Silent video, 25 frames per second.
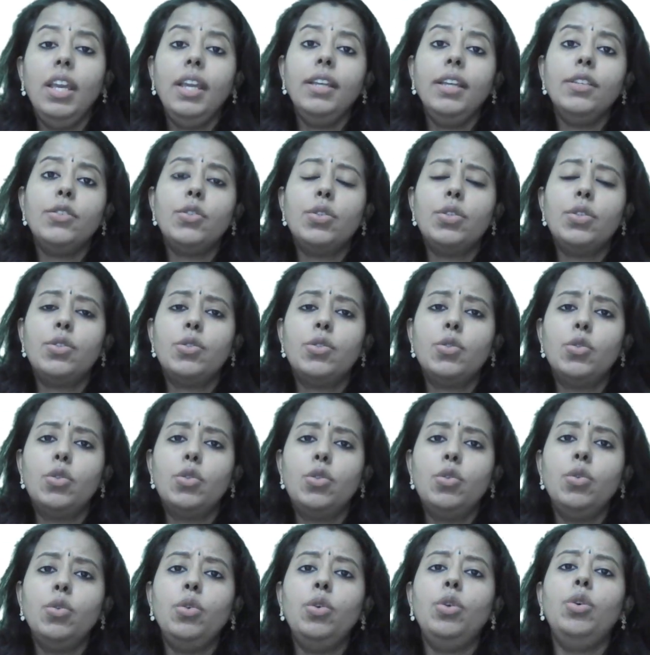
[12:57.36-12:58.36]
These
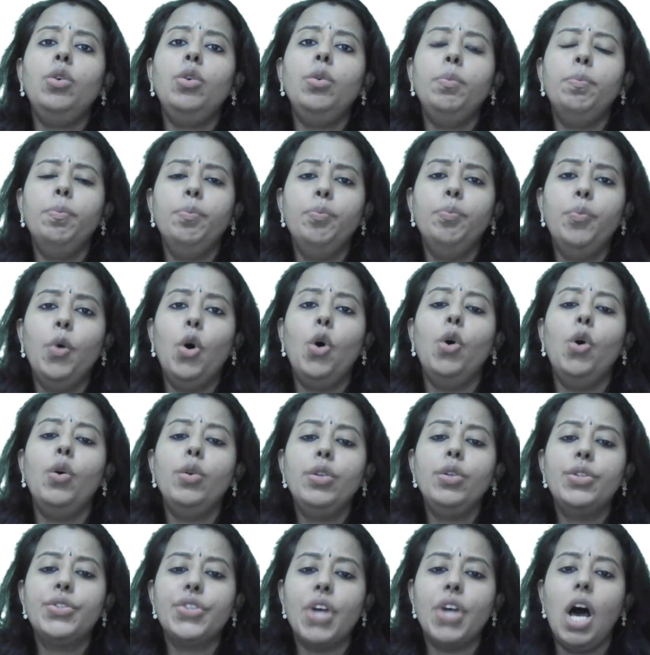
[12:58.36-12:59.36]
two
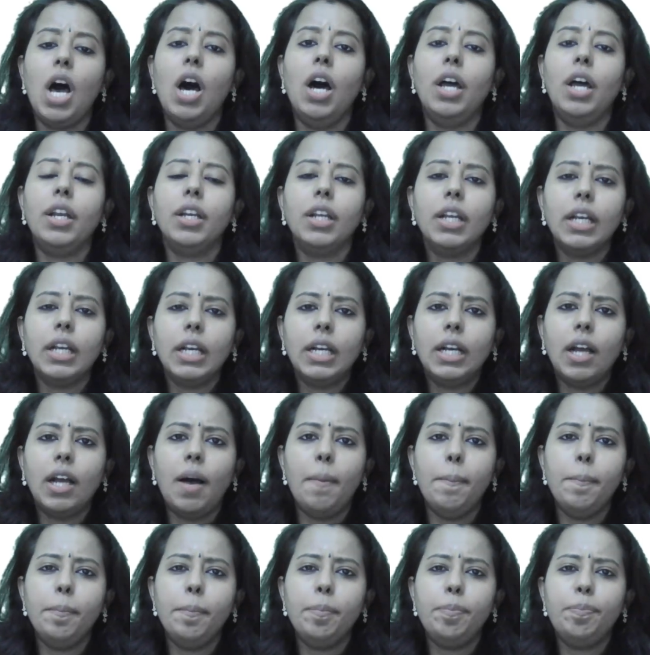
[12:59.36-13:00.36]
boards are
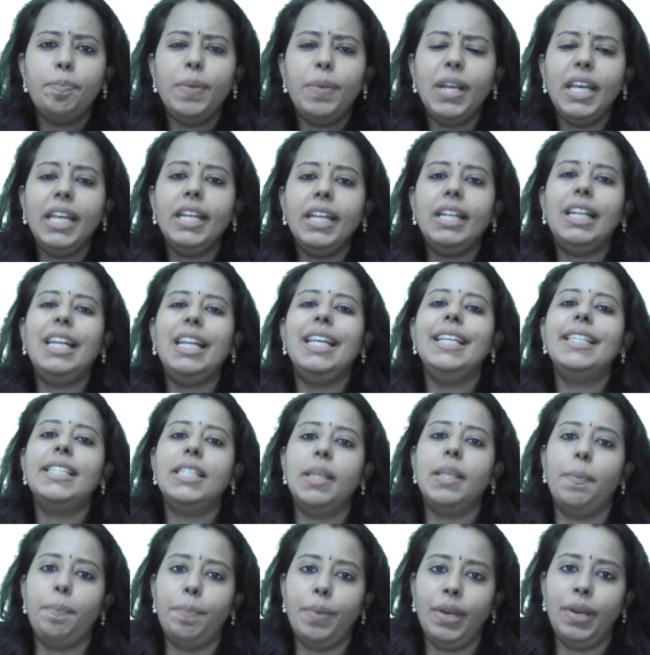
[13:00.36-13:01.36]
completely
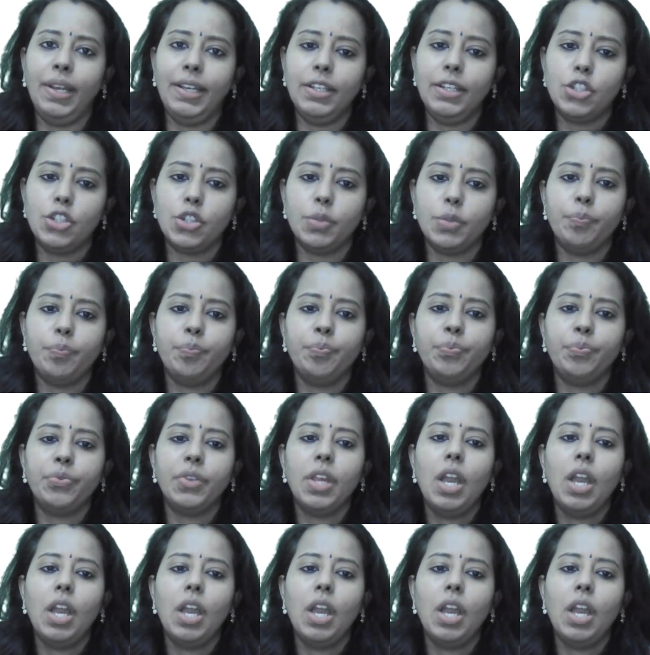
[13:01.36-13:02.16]
separate,